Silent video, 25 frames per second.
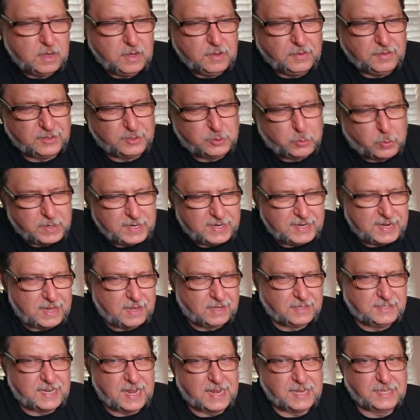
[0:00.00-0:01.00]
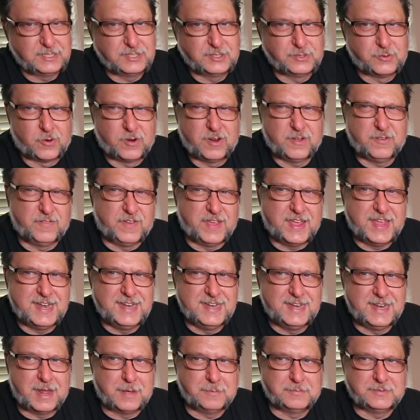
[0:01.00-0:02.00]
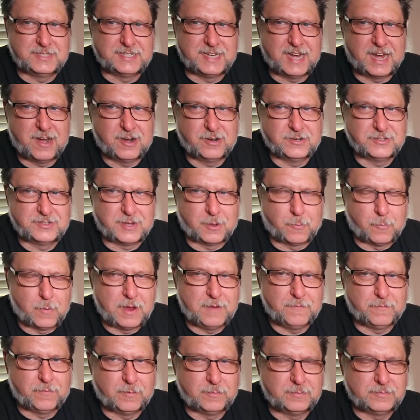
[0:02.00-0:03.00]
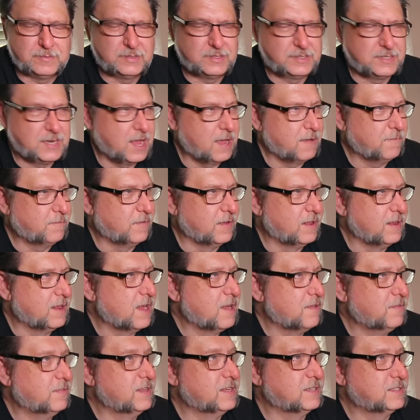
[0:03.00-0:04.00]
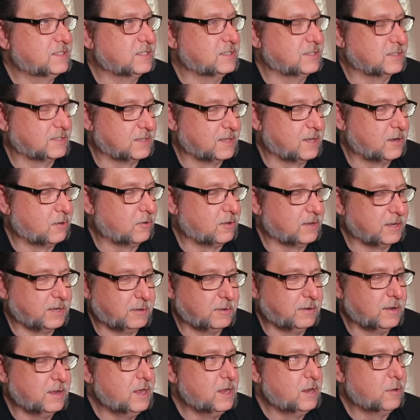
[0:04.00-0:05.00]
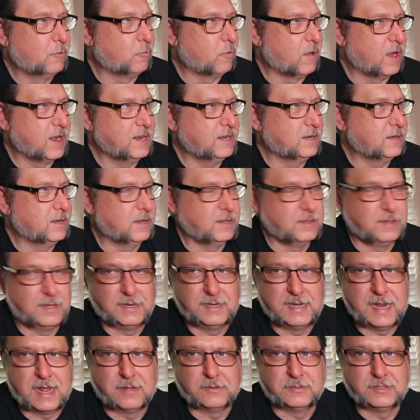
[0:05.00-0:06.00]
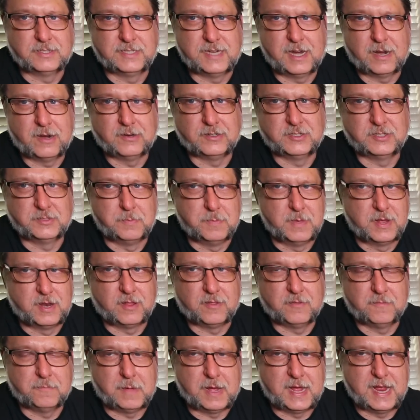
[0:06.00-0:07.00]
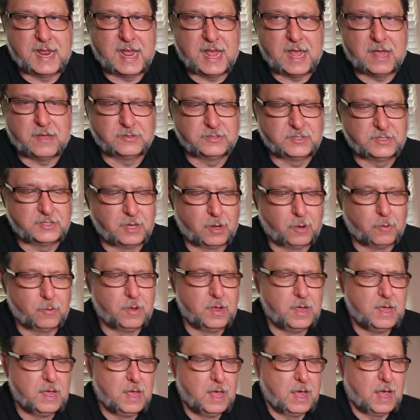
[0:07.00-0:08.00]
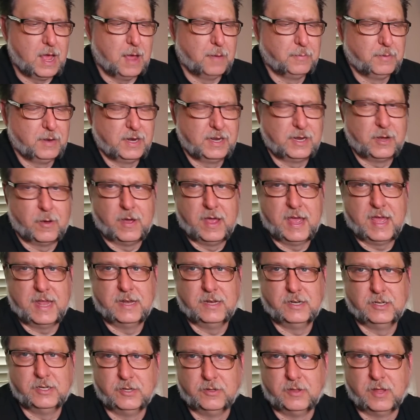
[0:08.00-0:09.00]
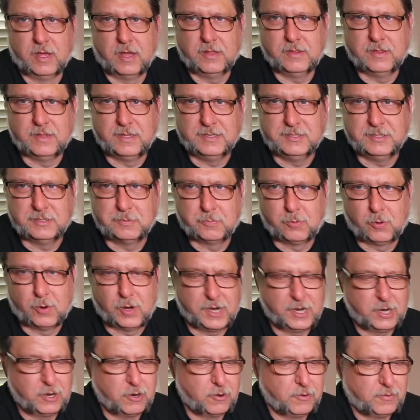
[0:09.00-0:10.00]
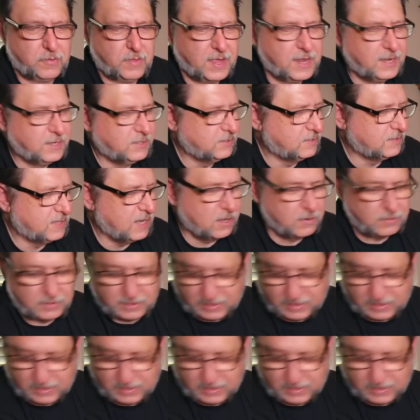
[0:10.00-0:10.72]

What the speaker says: The 20-gallon tank's sort of hidden upstairs away from stuff, and this is literally right in the downstairs middle of my house, so I'm going to go ahead and do these prettier things down